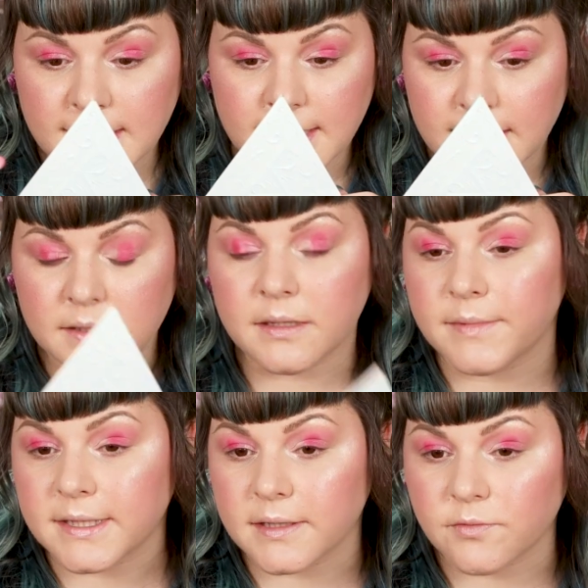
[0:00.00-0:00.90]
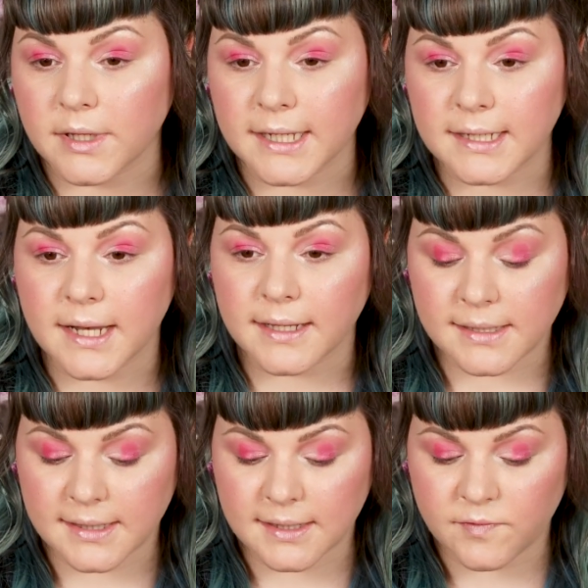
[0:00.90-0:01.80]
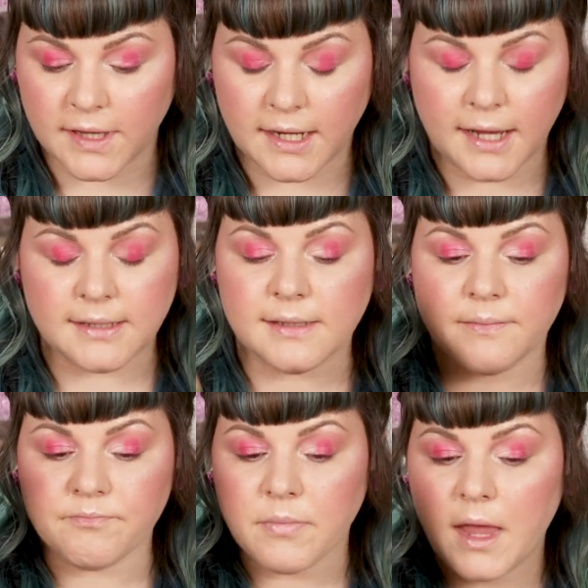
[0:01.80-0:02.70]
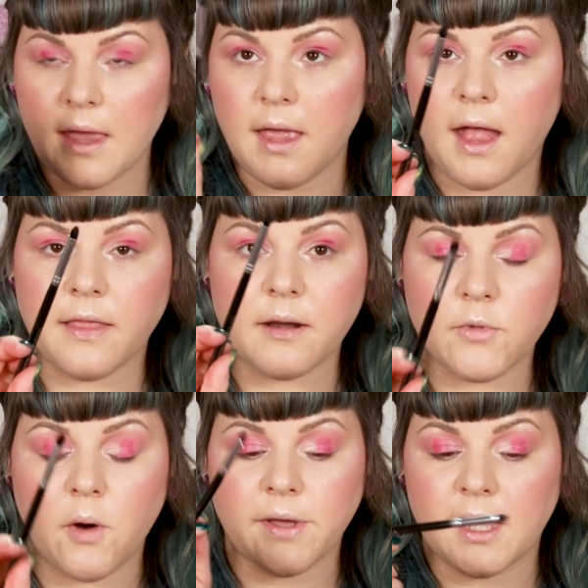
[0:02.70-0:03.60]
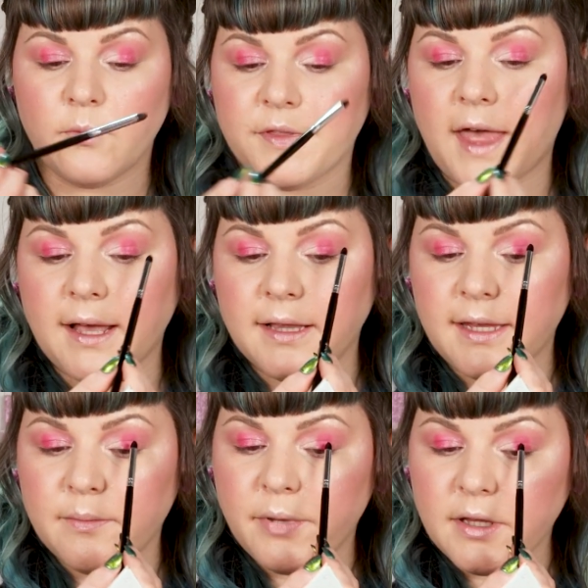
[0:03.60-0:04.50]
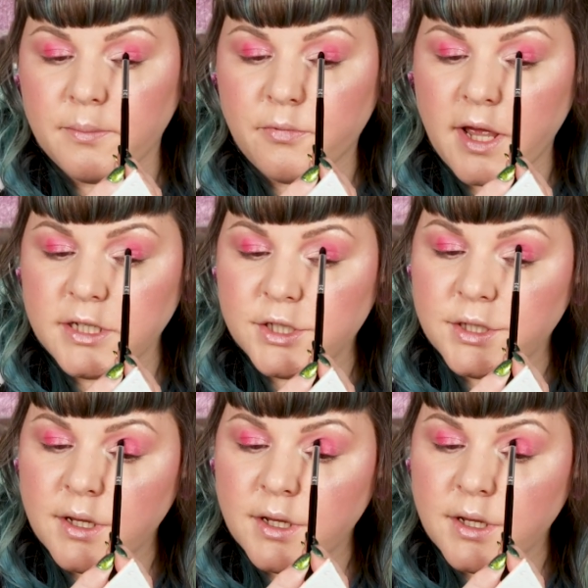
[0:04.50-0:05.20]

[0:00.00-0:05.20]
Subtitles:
this is really intense. This is really nice. And then I'm going in with that clean bullet brush